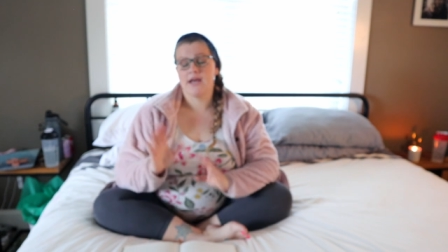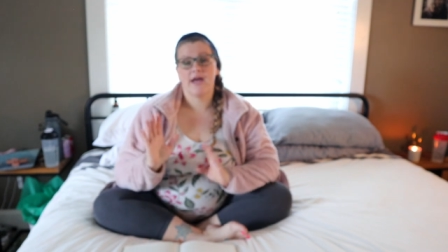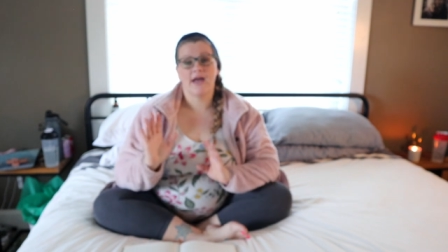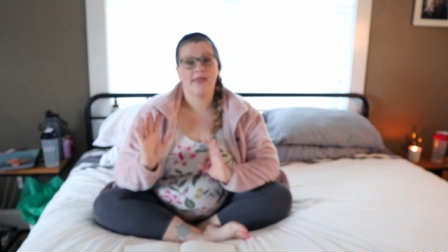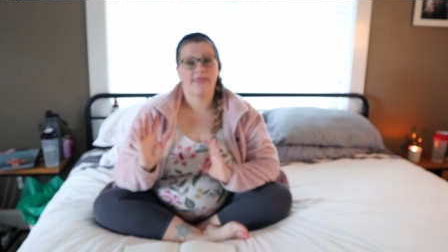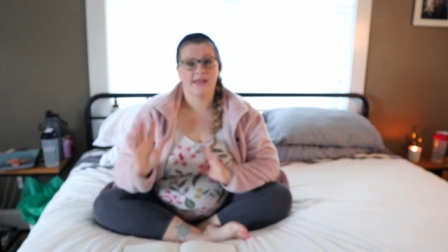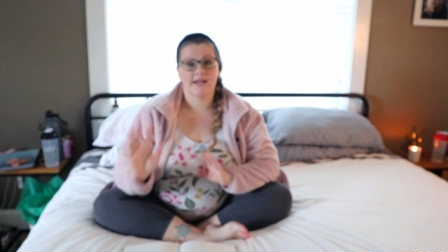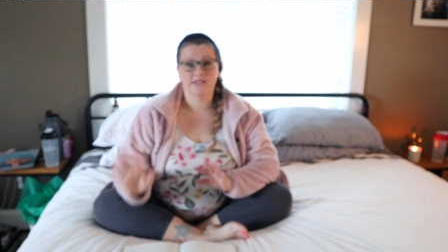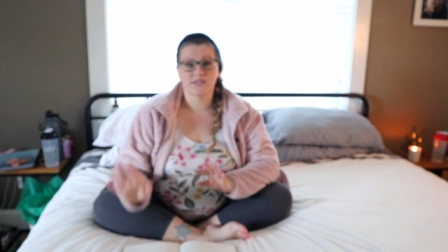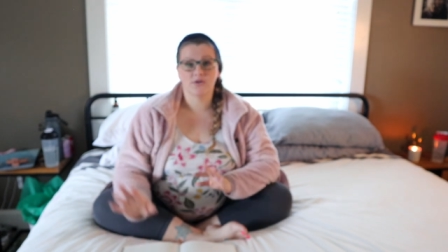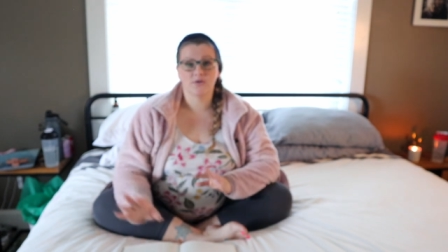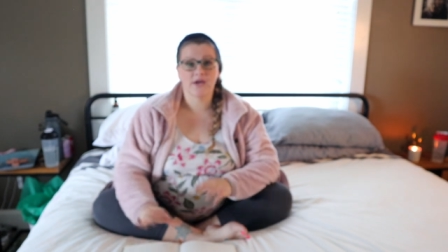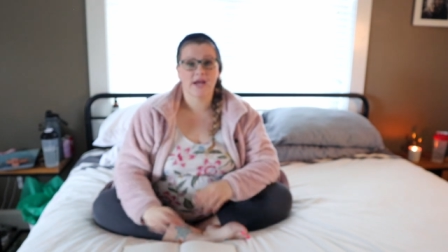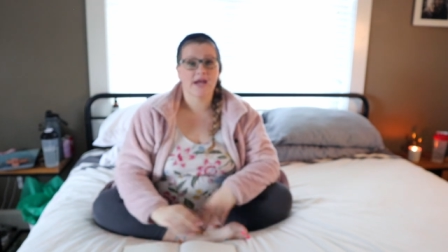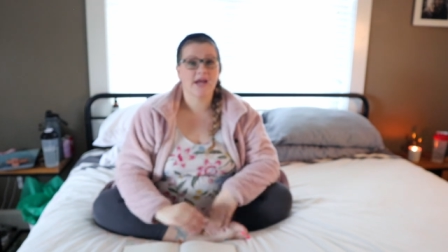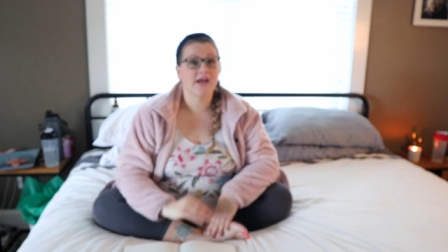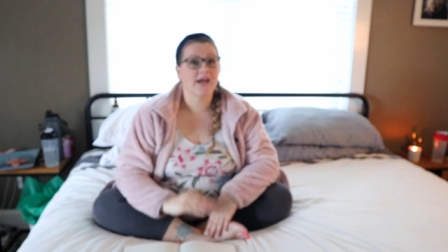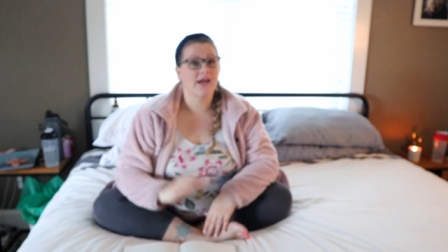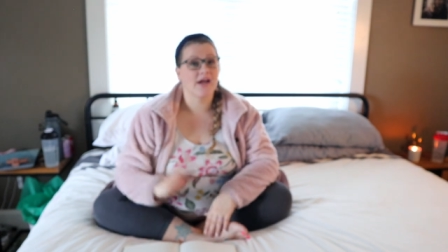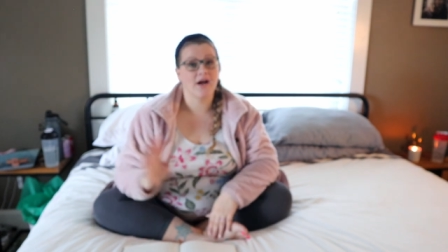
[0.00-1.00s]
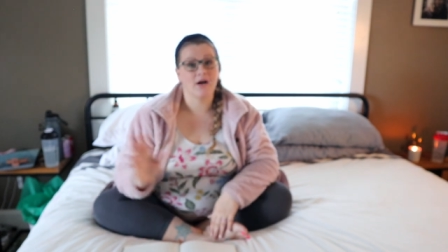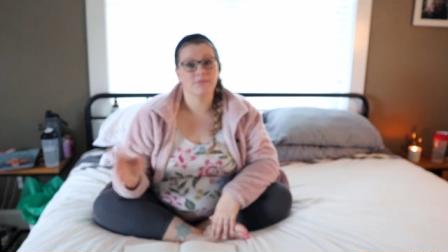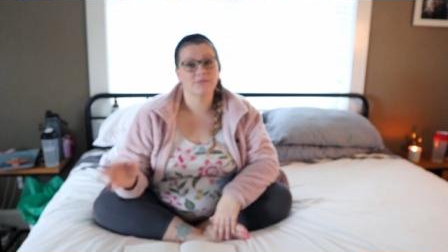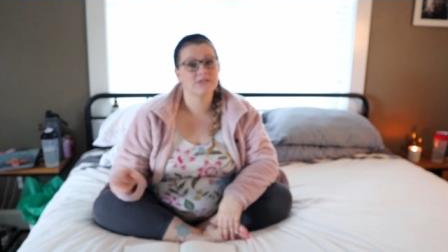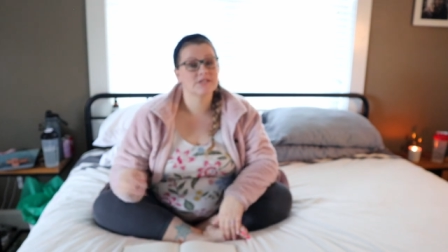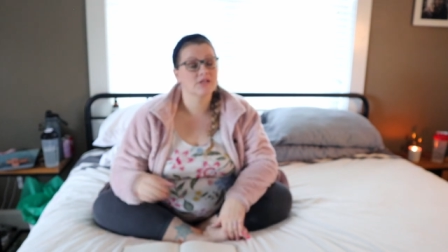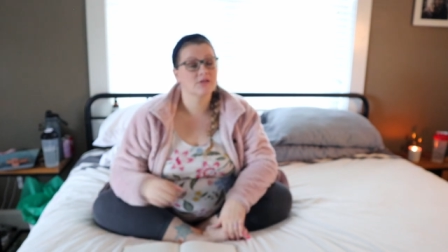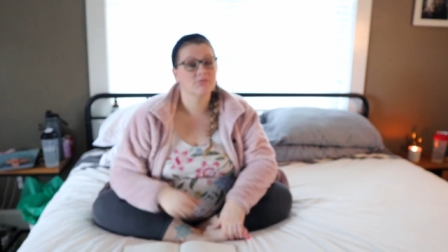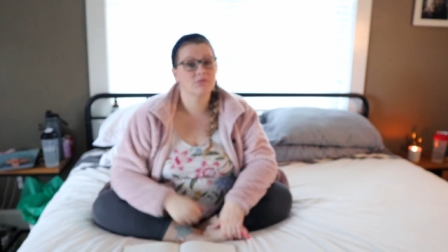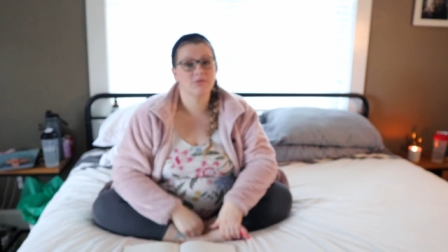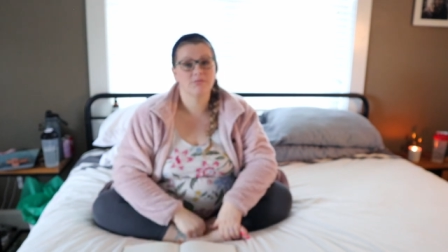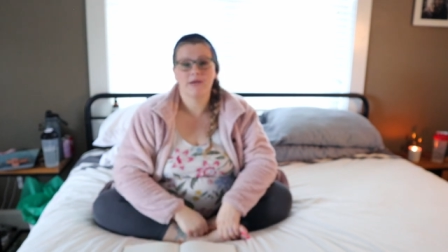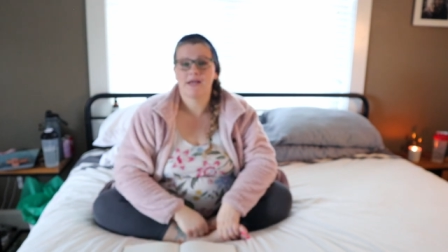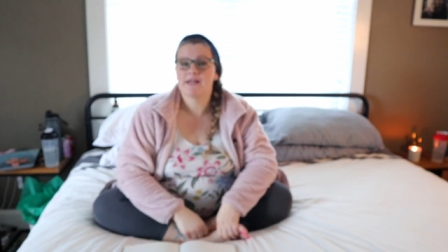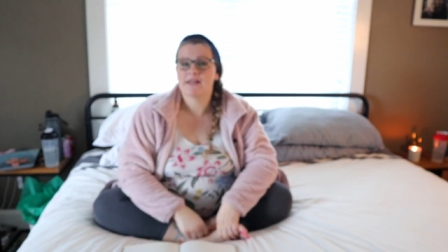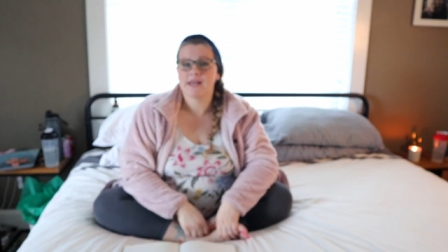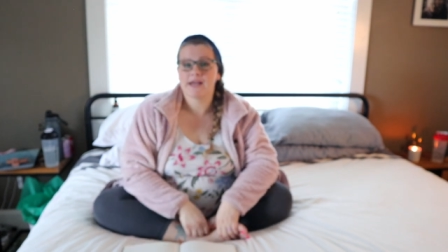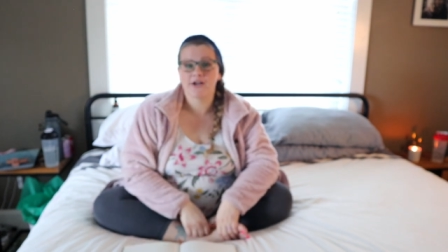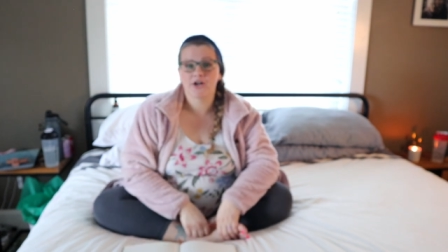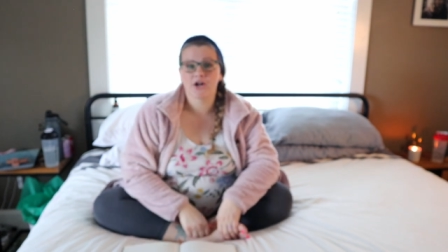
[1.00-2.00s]
and that's okay. Hummus can be
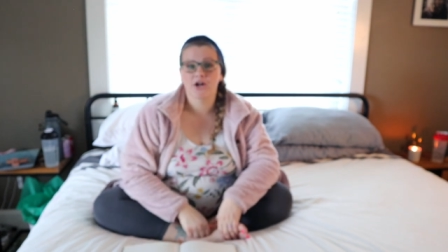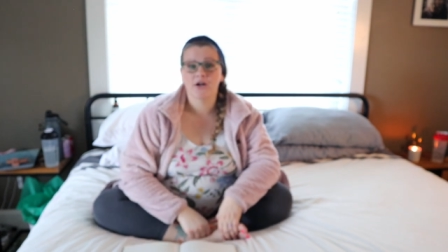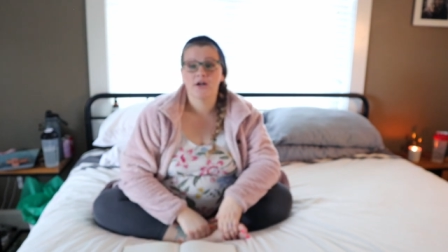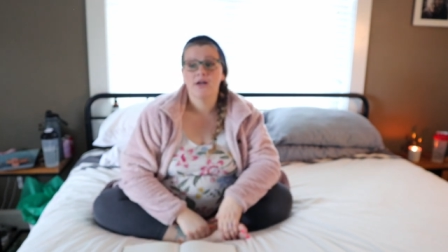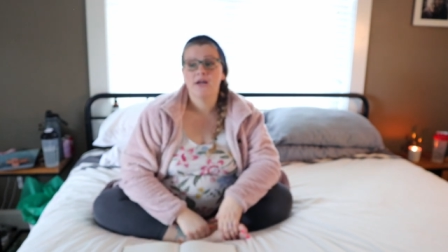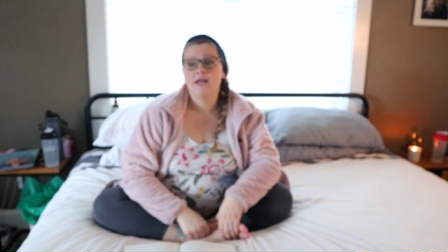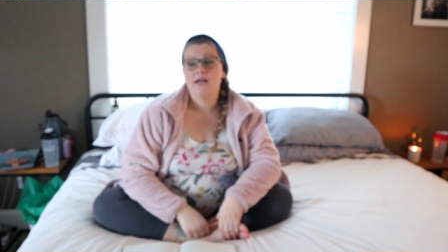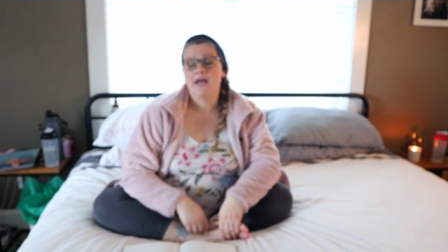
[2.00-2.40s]
made later.